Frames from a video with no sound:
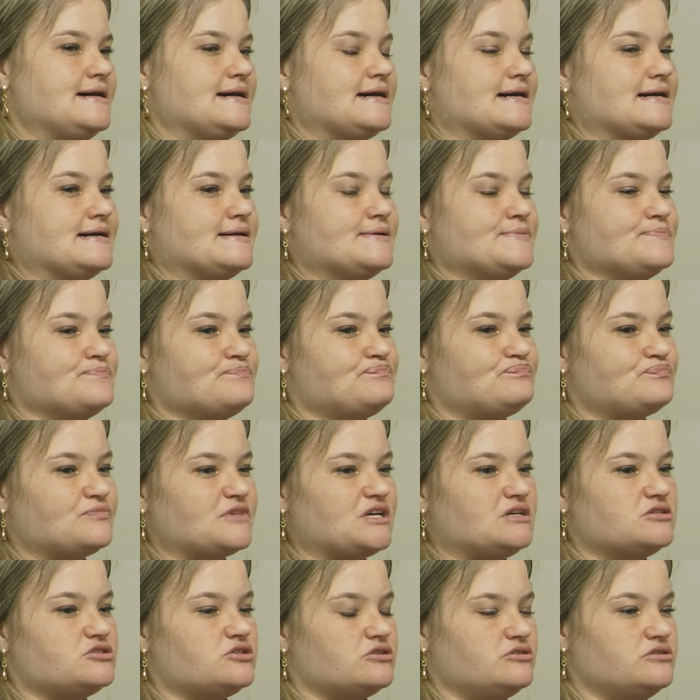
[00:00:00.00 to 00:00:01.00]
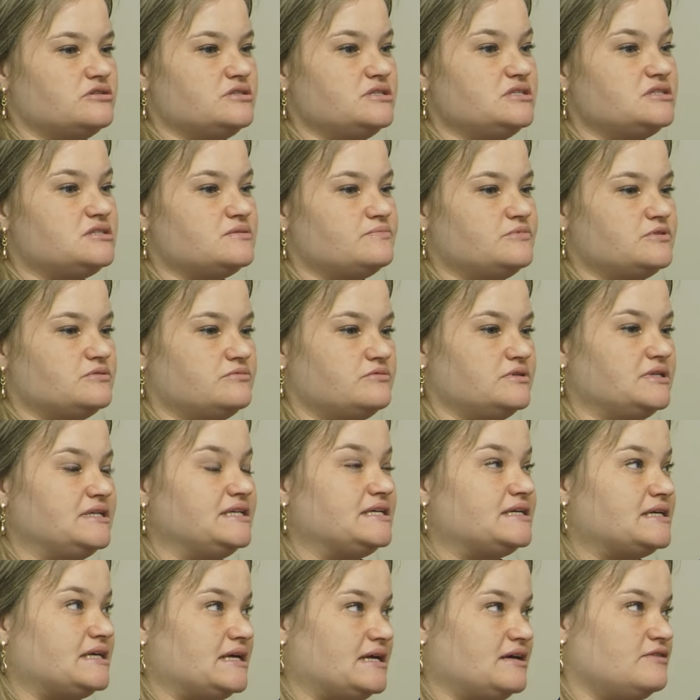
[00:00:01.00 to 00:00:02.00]
So you need to be
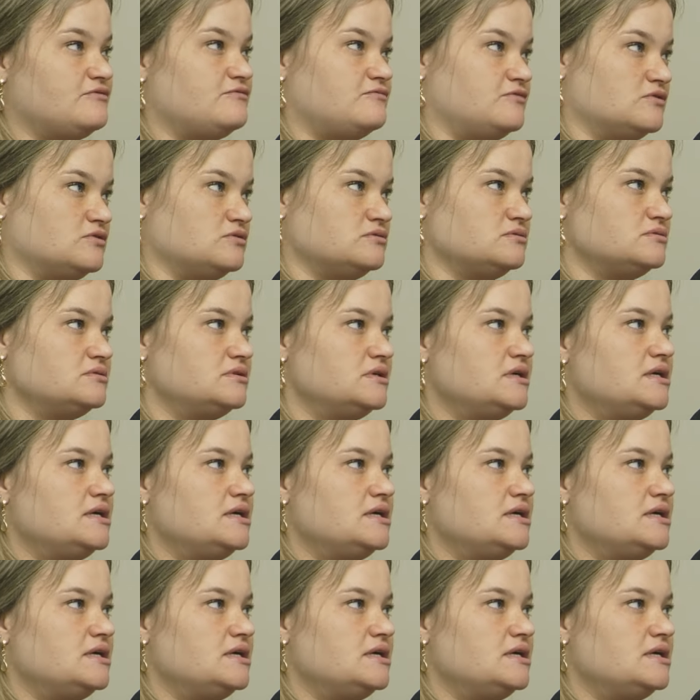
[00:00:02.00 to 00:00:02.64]
really careful